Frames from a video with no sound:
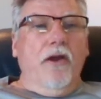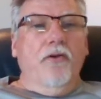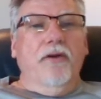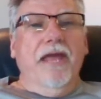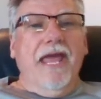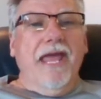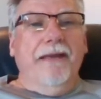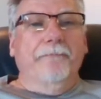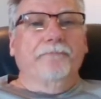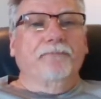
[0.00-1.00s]
Okay,
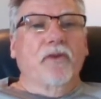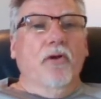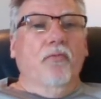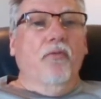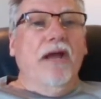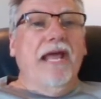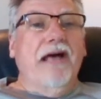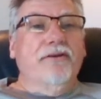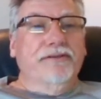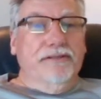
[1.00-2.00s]
what
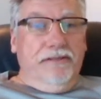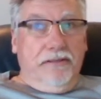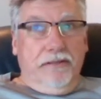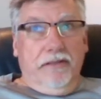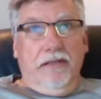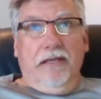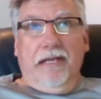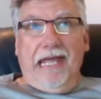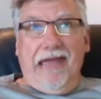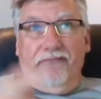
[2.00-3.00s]
else
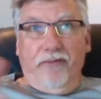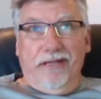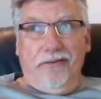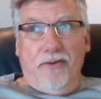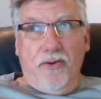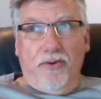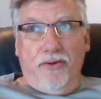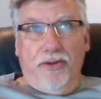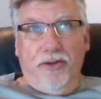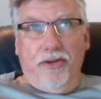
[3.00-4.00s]
have we learned
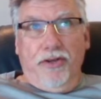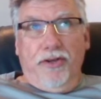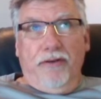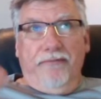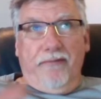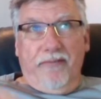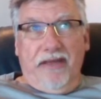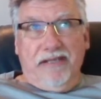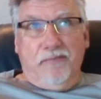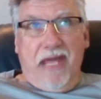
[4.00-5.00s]
from
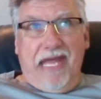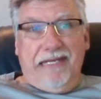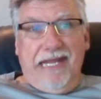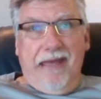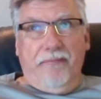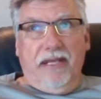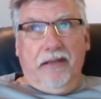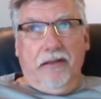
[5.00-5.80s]
this pandemic?